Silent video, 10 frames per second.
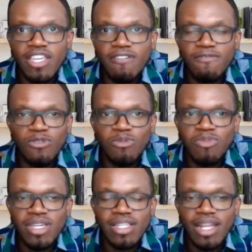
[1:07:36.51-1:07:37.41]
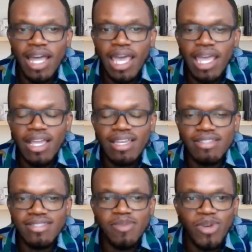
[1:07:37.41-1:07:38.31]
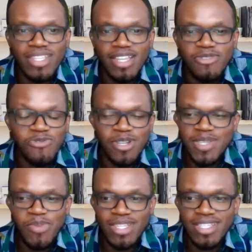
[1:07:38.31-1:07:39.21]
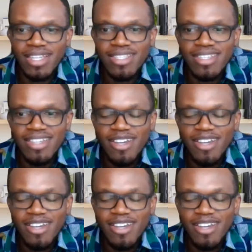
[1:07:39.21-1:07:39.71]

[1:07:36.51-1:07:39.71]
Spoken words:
if you meet like 30% to 40%